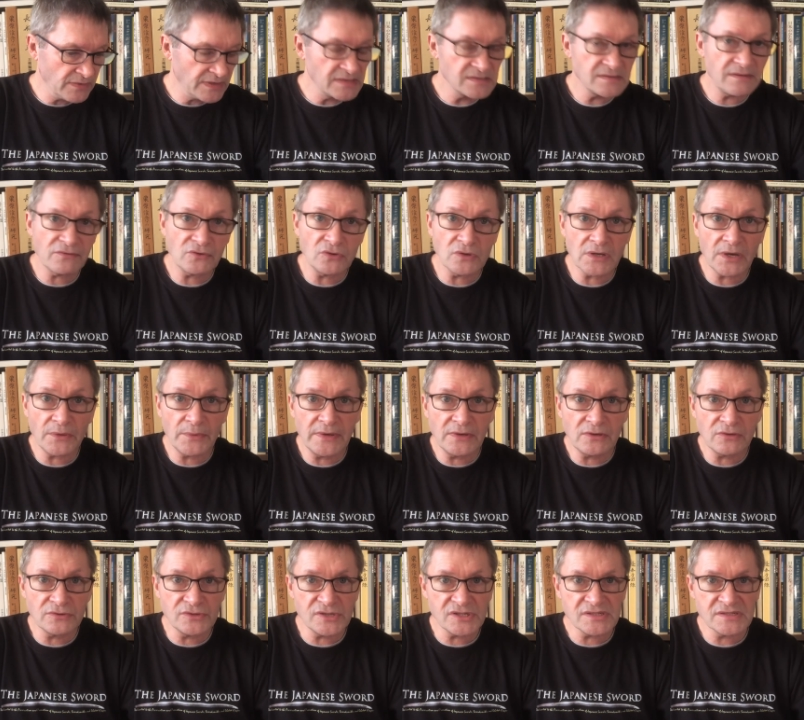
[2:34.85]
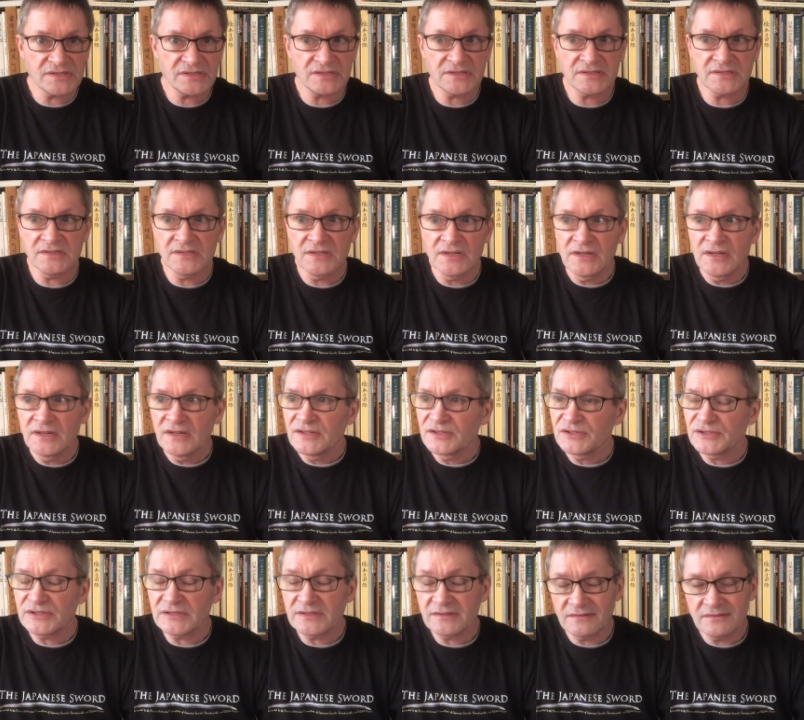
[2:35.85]
I've got going on, just
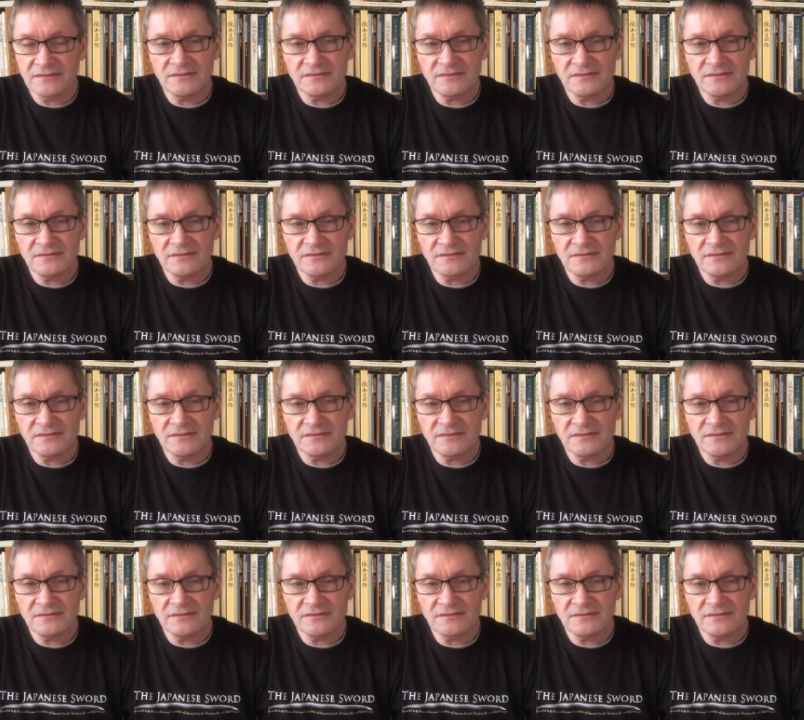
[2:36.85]
to